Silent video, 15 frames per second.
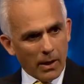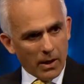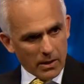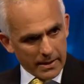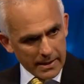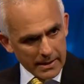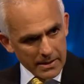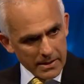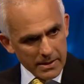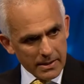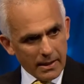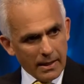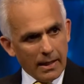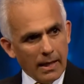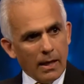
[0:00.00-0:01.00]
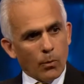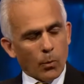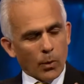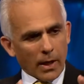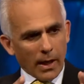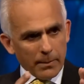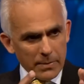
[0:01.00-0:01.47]
markets.
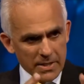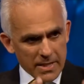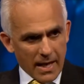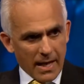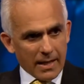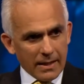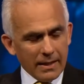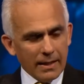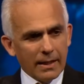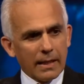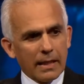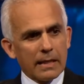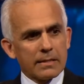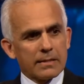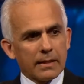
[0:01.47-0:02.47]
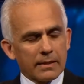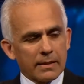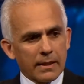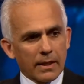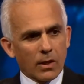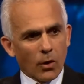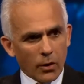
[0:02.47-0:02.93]
What I'm saying is that
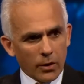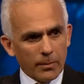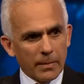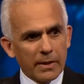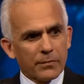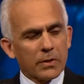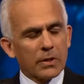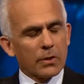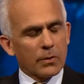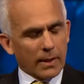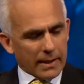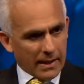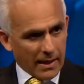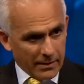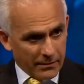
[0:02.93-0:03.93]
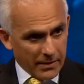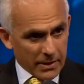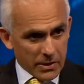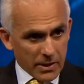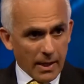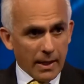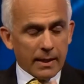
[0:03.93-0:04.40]
the economy for
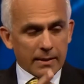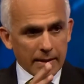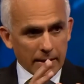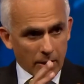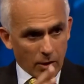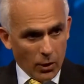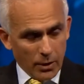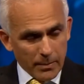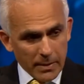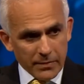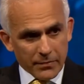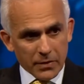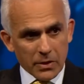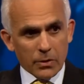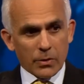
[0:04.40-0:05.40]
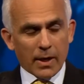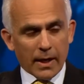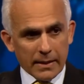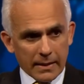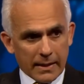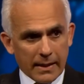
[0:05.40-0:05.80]
the economy for the United